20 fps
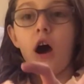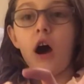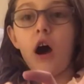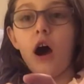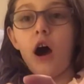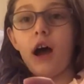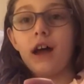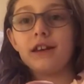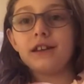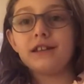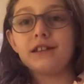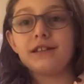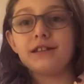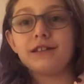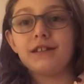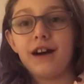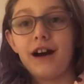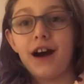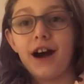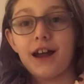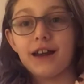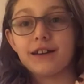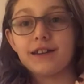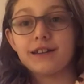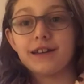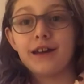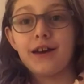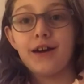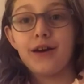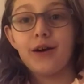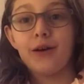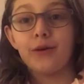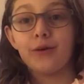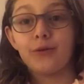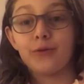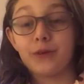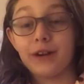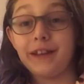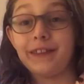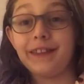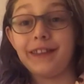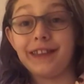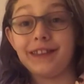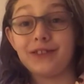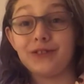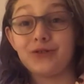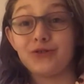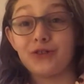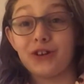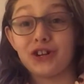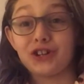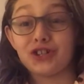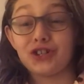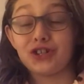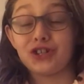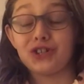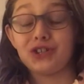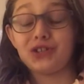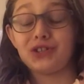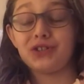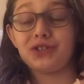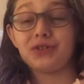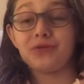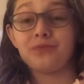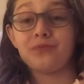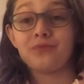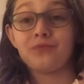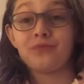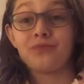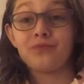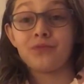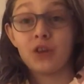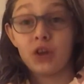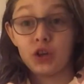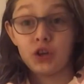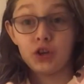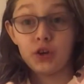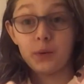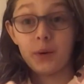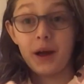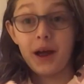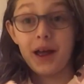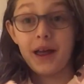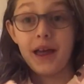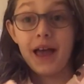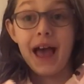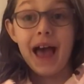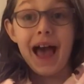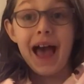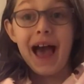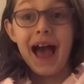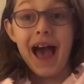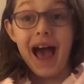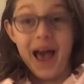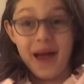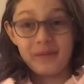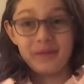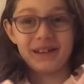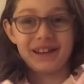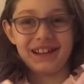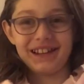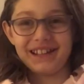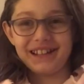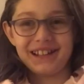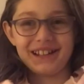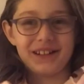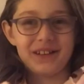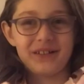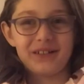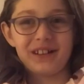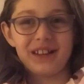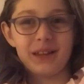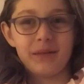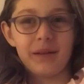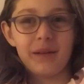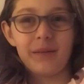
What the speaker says: I did not read the instructions. You know what? I'm gonna need to go clean my